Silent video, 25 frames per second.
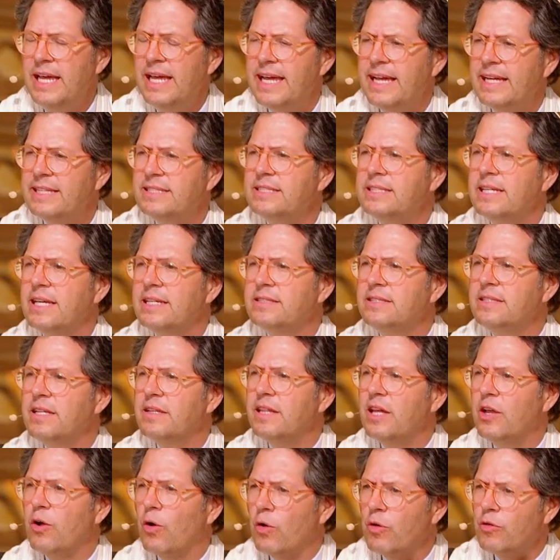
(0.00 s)
it says that
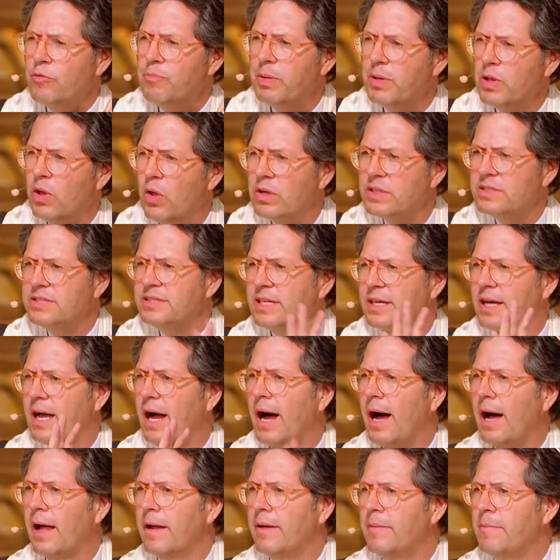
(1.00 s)
the earth belongs to
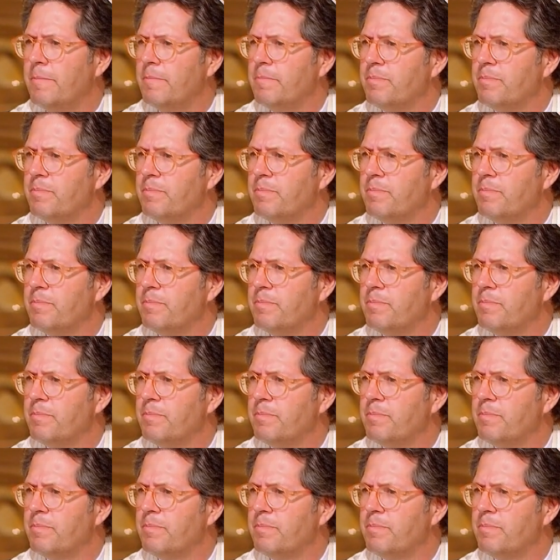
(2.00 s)
God.